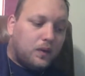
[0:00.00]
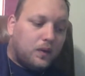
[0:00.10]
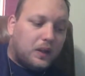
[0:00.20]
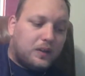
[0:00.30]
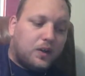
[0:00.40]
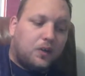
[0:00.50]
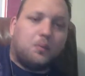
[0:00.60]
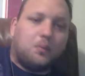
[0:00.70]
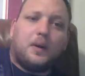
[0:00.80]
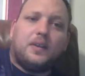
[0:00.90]
That's helped
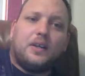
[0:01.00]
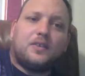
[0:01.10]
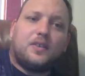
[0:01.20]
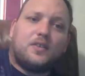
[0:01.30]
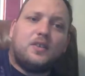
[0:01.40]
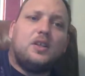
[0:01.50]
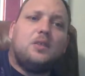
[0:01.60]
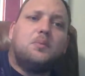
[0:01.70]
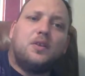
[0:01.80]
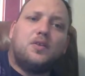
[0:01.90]
by the SSD,
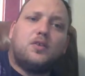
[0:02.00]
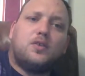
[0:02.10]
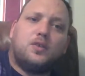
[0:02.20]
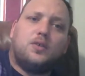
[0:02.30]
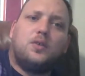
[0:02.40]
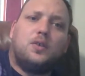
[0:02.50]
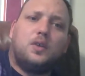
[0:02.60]
but it's also